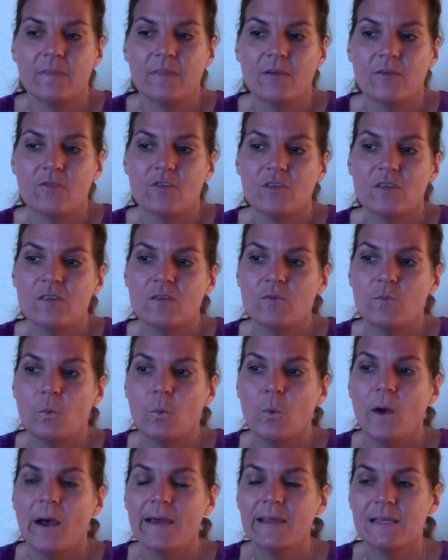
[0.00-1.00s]
There just
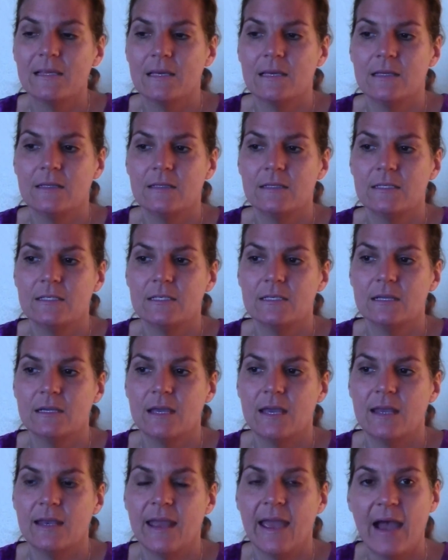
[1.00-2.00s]
wasn't
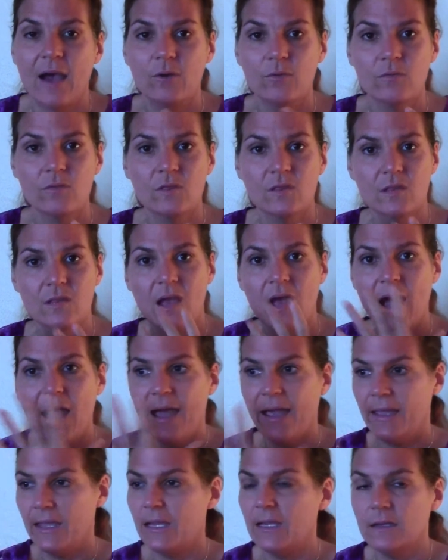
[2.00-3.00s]
an
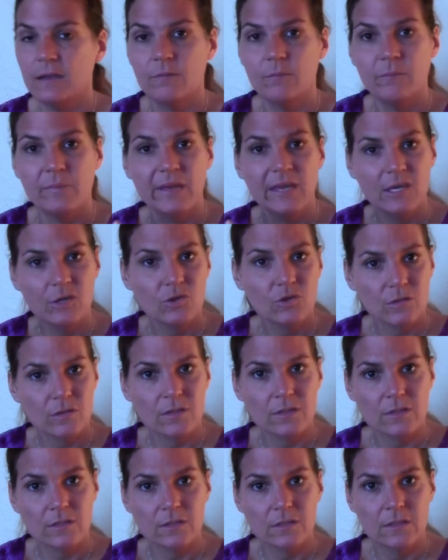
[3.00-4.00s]
outside
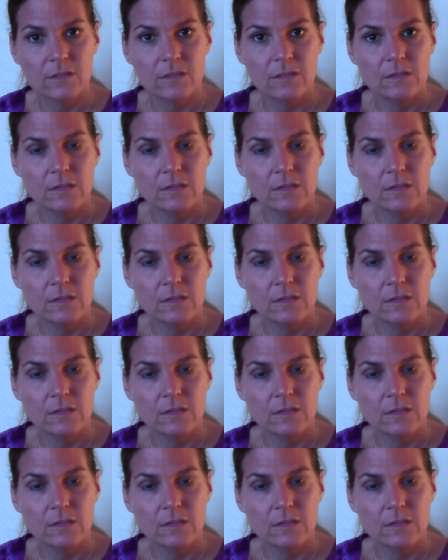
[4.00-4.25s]
picture